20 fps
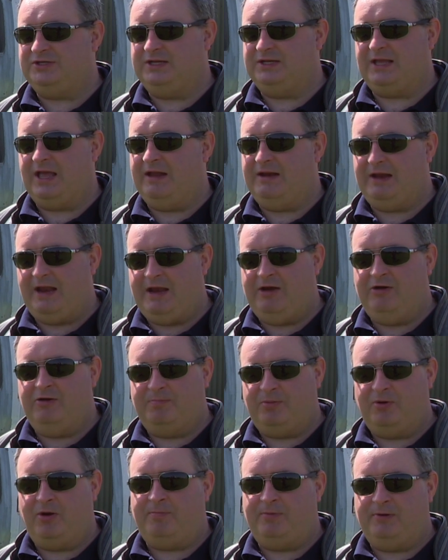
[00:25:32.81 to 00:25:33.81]
and you can't hear
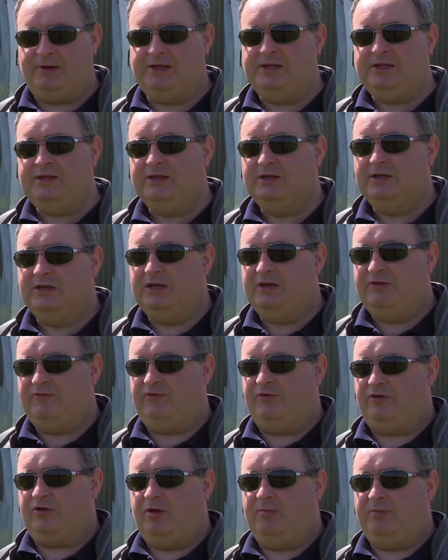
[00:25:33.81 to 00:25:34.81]
properly
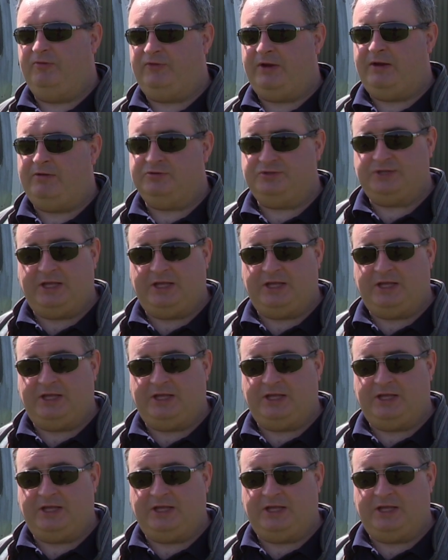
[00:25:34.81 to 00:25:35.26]
for a couple of hours.